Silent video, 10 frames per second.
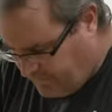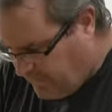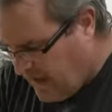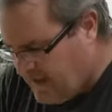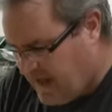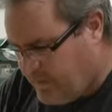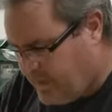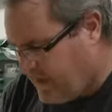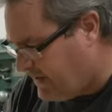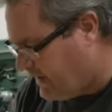that I
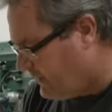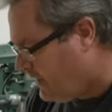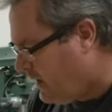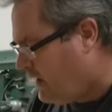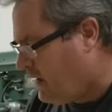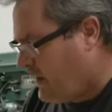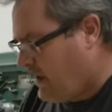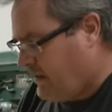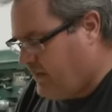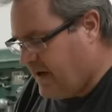put in here,
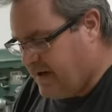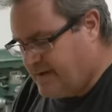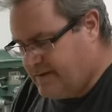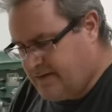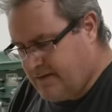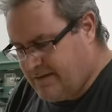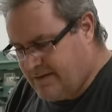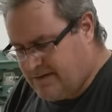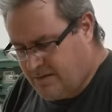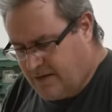but
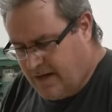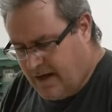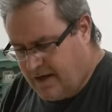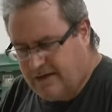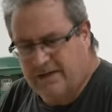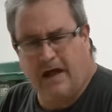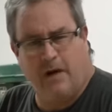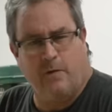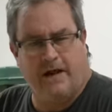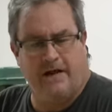this one I
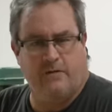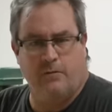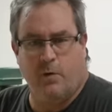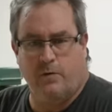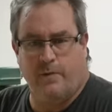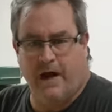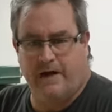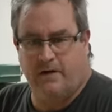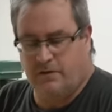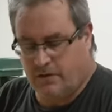want to have a more
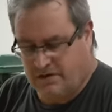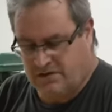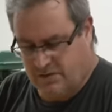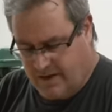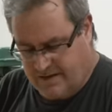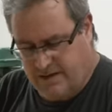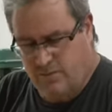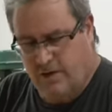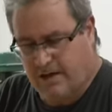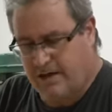modern look. So I
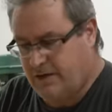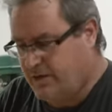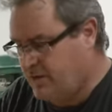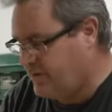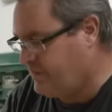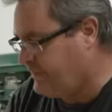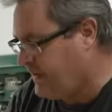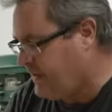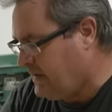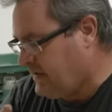think what I'm going to do
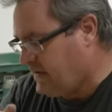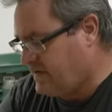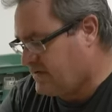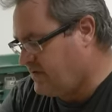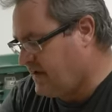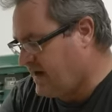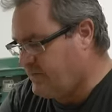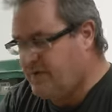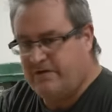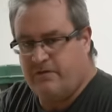is create a
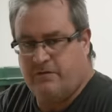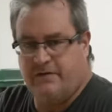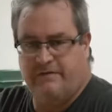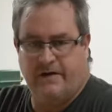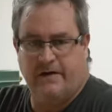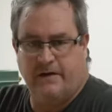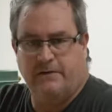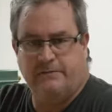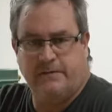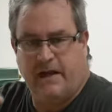bit of a
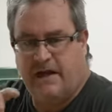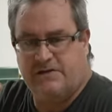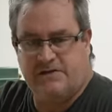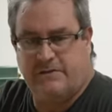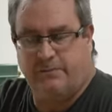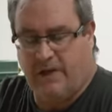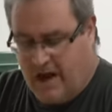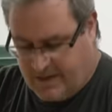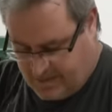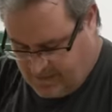reveal and just a
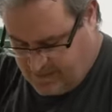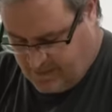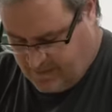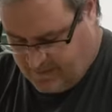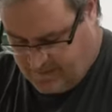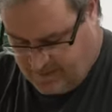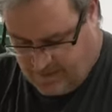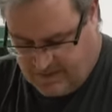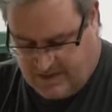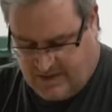block trim that
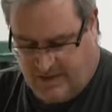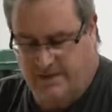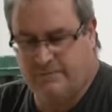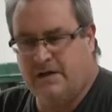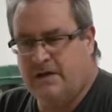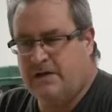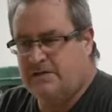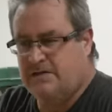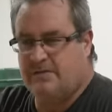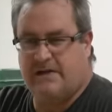goes in there,
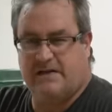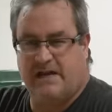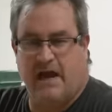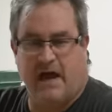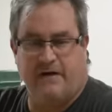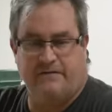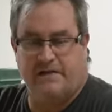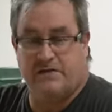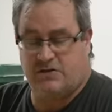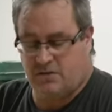something that's a
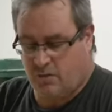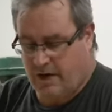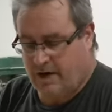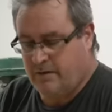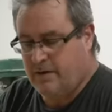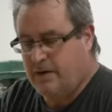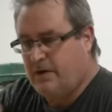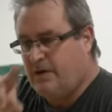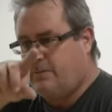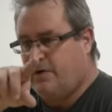1/2-inch square,
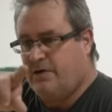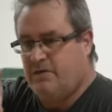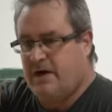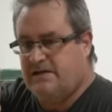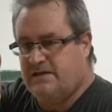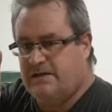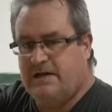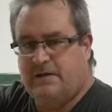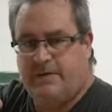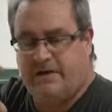but creates a
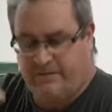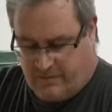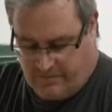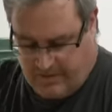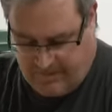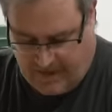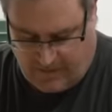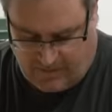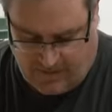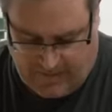little bit of a
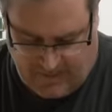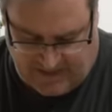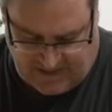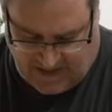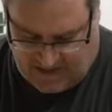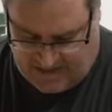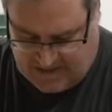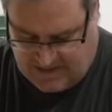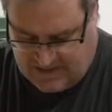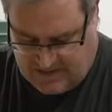reveal right beside
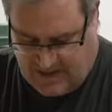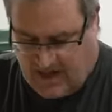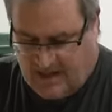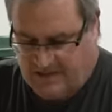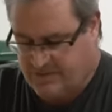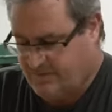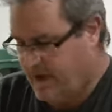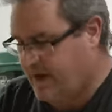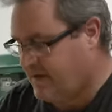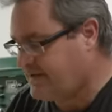these stiles and
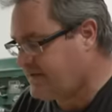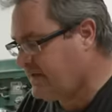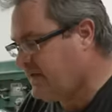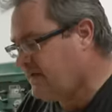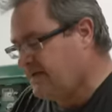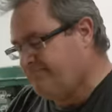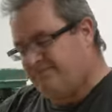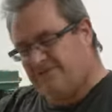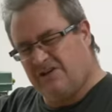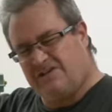rails,
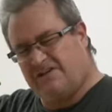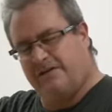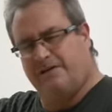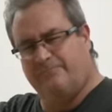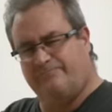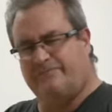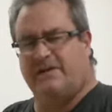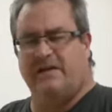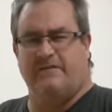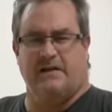just to
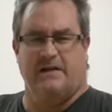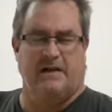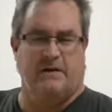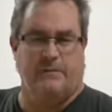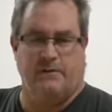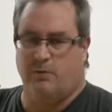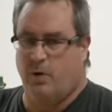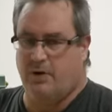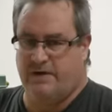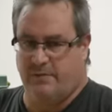give it a little bit
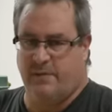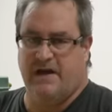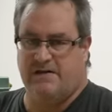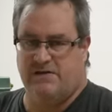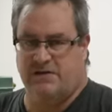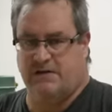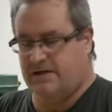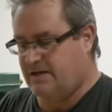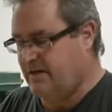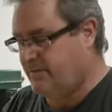more dimension
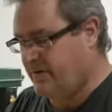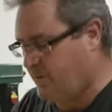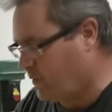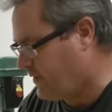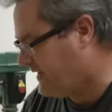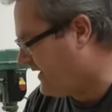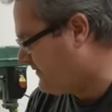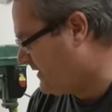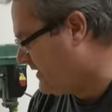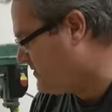and a little bit more
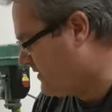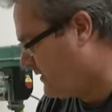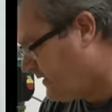definition.